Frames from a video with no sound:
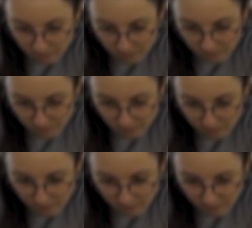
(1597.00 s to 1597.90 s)

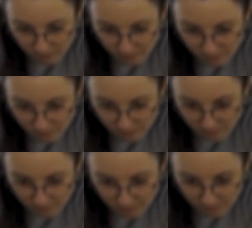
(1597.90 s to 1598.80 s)

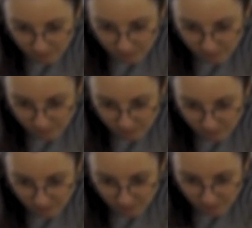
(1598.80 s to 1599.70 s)

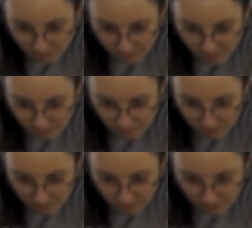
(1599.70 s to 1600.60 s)

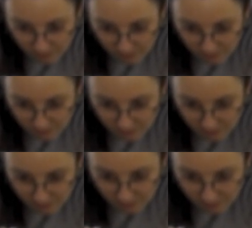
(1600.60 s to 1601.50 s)

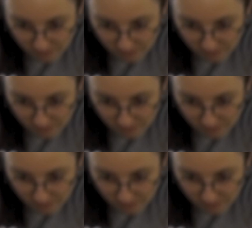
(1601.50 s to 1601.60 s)
[no speech]